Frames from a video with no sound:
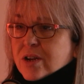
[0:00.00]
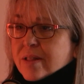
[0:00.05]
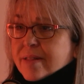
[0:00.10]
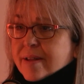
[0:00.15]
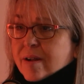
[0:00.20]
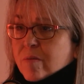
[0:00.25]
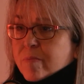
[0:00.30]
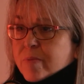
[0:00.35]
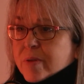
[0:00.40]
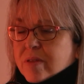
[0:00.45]

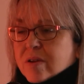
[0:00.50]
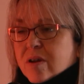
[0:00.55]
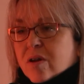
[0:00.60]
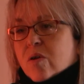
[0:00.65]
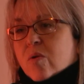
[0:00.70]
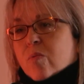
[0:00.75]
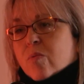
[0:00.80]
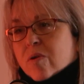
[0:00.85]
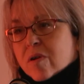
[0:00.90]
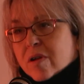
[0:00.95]
therapist
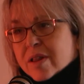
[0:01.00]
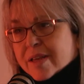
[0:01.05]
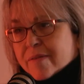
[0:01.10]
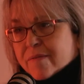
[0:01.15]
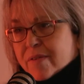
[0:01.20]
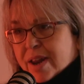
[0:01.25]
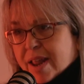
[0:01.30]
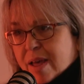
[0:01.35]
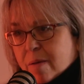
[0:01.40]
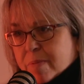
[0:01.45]
were all
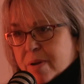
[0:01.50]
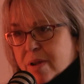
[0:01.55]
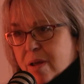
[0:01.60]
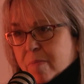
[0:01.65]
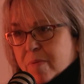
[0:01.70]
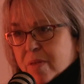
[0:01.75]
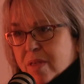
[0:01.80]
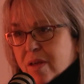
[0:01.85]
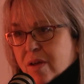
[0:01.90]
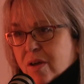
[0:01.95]
given
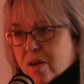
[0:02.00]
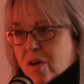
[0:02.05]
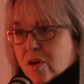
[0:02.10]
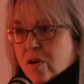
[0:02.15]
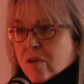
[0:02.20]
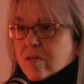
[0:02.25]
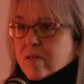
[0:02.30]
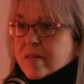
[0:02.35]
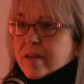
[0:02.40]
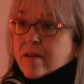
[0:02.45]
laptops.
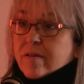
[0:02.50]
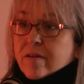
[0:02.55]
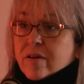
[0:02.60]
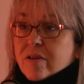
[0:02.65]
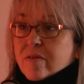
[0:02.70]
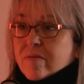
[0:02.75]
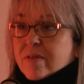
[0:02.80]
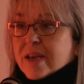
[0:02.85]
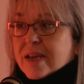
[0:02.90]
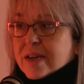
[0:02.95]
So they're now
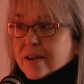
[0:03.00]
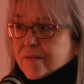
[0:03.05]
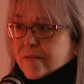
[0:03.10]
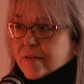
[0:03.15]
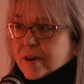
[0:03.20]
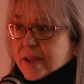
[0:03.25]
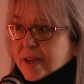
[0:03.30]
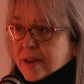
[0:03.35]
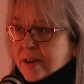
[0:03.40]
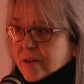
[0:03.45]
using a
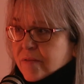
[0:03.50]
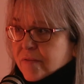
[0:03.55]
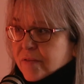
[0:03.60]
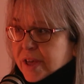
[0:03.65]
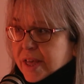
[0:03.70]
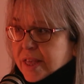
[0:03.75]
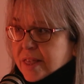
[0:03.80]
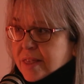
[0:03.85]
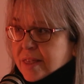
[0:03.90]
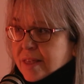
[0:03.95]
different
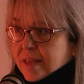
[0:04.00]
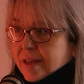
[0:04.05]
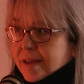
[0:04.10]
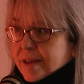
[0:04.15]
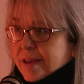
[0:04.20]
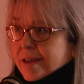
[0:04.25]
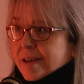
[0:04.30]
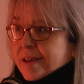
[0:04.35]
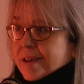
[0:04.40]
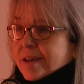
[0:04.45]
interface
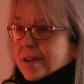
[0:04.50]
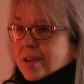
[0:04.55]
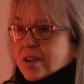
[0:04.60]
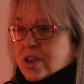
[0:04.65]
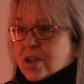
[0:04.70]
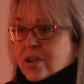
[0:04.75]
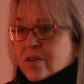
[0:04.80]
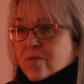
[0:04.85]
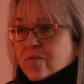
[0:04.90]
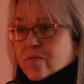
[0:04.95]

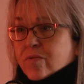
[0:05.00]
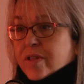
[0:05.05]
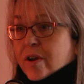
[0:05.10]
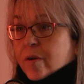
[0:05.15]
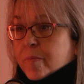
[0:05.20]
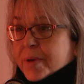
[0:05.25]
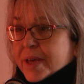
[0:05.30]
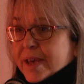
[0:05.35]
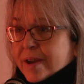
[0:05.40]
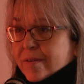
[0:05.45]
to their
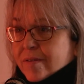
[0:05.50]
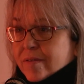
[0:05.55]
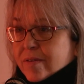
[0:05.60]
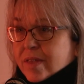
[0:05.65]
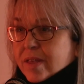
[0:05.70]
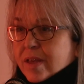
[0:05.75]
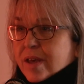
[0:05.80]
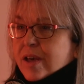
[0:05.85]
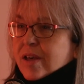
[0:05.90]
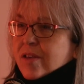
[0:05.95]

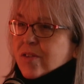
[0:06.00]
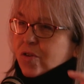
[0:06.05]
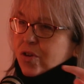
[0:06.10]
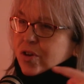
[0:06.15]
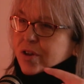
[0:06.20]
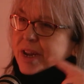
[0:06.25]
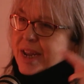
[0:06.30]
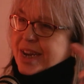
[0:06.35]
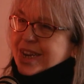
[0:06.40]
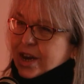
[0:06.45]
peers. So
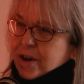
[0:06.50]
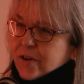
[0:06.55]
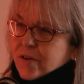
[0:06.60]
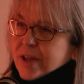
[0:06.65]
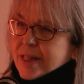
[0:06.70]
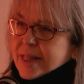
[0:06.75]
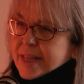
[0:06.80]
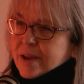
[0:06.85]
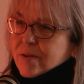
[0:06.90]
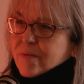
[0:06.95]
you need to look
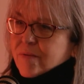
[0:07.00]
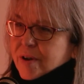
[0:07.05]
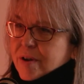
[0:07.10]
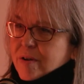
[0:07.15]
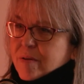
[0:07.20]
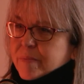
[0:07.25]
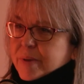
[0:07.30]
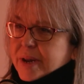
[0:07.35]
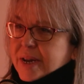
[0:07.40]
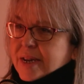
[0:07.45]
at the
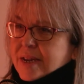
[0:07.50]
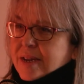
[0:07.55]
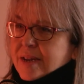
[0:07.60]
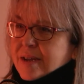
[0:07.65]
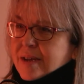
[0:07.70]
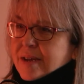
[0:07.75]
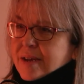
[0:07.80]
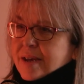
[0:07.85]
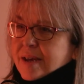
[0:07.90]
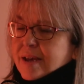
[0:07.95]
environment,
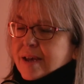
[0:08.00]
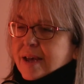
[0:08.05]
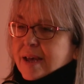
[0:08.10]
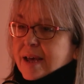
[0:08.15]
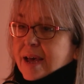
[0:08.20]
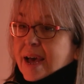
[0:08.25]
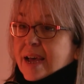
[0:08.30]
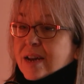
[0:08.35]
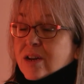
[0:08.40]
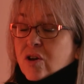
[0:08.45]

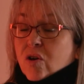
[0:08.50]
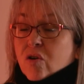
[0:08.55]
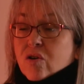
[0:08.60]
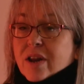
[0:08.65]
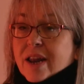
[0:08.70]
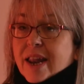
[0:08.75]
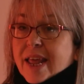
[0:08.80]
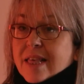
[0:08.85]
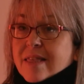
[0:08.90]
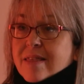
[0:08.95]
and
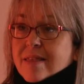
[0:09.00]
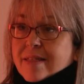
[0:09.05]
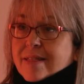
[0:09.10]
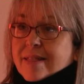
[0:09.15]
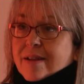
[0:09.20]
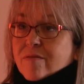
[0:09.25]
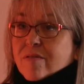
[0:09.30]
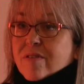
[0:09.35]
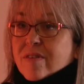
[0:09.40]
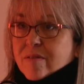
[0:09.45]
unless
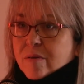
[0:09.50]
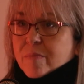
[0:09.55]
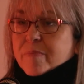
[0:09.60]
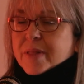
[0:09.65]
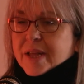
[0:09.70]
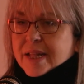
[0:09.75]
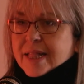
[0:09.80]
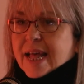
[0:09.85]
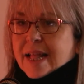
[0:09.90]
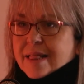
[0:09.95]
there is
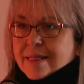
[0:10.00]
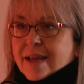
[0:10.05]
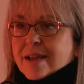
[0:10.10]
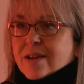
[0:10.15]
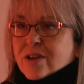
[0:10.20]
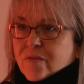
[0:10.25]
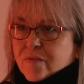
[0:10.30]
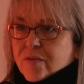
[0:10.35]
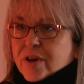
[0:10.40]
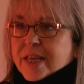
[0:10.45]
something
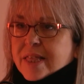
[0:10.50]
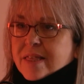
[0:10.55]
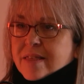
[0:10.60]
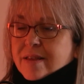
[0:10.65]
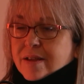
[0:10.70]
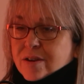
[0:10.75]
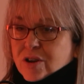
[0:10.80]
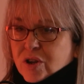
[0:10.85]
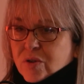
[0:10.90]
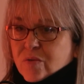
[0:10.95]
that device
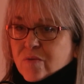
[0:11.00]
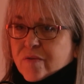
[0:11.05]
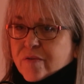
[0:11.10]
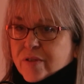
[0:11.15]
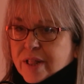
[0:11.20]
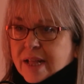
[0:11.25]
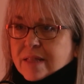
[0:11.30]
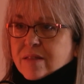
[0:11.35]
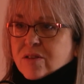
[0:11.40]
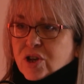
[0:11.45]
can do for
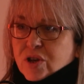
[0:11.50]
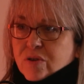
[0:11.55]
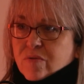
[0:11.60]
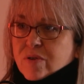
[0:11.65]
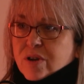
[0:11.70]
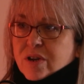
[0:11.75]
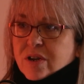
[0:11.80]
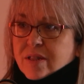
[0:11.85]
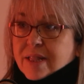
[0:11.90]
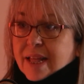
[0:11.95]
that
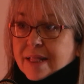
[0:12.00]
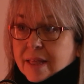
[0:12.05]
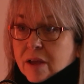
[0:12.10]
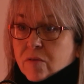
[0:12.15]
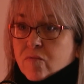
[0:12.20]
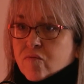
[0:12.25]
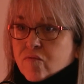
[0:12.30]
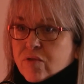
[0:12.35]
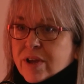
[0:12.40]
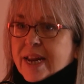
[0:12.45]
student that they
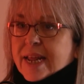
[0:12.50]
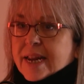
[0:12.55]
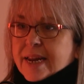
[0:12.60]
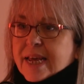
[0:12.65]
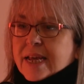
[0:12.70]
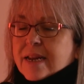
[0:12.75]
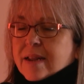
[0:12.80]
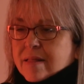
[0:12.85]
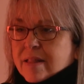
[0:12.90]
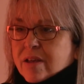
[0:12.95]
really
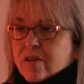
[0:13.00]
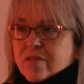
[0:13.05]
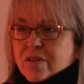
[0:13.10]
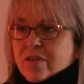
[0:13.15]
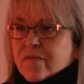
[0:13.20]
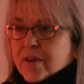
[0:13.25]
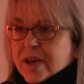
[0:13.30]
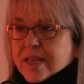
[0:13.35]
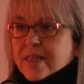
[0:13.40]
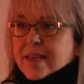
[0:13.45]
need and the other
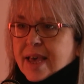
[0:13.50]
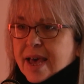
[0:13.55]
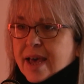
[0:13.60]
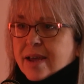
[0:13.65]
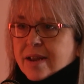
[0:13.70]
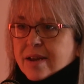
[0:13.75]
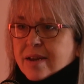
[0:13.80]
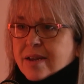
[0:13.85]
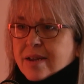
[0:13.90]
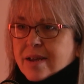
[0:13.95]
device
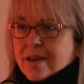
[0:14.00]
can't,